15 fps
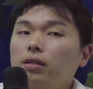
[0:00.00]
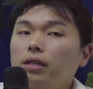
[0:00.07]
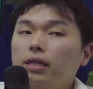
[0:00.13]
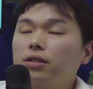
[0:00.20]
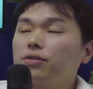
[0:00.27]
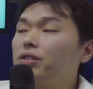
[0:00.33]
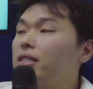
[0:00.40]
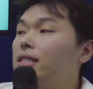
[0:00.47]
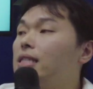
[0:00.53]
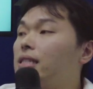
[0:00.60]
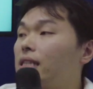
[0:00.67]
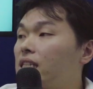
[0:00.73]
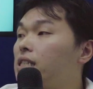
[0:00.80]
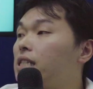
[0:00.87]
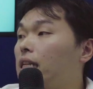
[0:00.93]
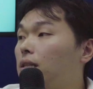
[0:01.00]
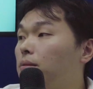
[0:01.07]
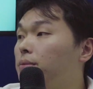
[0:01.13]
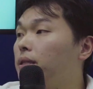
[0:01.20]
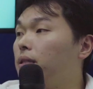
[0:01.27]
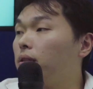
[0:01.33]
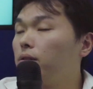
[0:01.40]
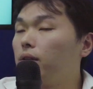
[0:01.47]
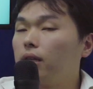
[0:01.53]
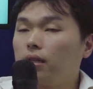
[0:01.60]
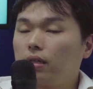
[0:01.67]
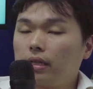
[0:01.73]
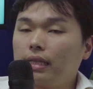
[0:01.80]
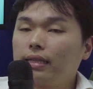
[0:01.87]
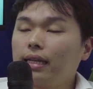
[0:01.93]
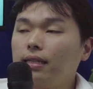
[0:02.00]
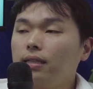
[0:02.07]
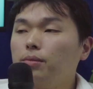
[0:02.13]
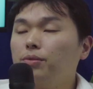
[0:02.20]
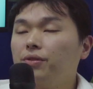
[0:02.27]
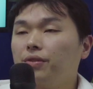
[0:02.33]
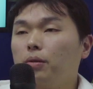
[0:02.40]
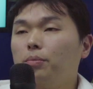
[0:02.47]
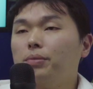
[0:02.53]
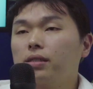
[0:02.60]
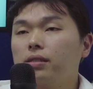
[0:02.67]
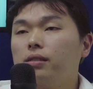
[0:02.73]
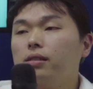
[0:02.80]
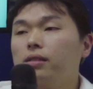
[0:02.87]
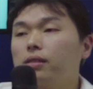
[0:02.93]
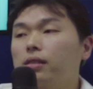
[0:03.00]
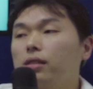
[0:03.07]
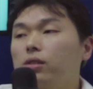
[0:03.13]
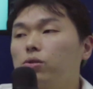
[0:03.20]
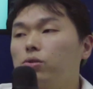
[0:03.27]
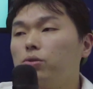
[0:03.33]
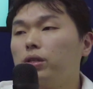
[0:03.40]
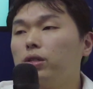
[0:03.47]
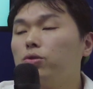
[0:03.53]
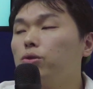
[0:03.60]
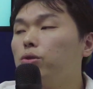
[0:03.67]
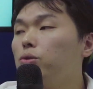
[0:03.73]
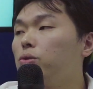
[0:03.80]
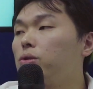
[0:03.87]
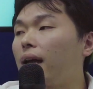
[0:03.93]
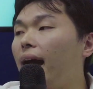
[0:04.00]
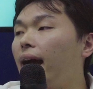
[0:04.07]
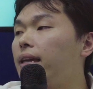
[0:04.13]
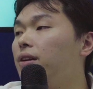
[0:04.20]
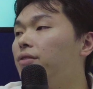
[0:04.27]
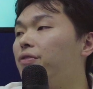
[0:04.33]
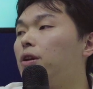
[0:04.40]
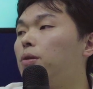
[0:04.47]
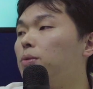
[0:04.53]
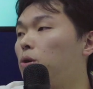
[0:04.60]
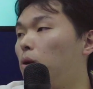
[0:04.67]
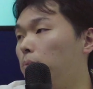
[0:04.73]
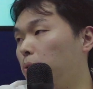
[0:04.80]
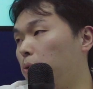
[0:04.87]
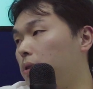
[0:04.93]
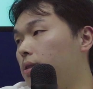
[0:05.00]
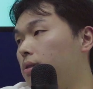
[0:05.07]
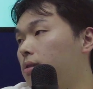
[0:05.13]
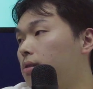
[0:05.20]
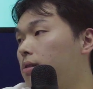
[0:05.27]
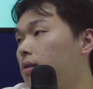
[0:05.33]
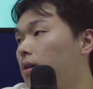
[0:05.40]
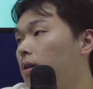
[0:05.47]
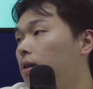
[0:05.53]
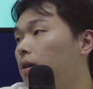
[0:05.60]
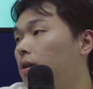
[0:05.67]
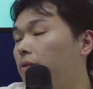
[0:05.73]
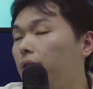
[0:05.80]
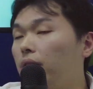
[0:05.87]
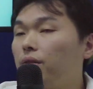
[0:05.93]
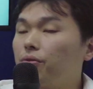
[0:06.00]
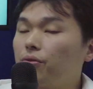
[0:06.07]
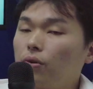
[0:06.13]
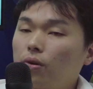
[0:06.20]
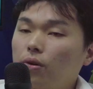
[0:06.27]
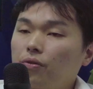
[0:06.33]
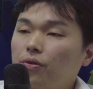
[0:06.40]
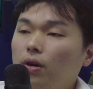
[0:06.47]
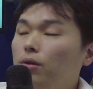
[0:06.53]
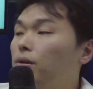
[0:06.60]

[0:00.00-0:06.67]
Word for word: increase this sustainably uh, right. in tandem with our business is to introduce higher variable components. Right right for, for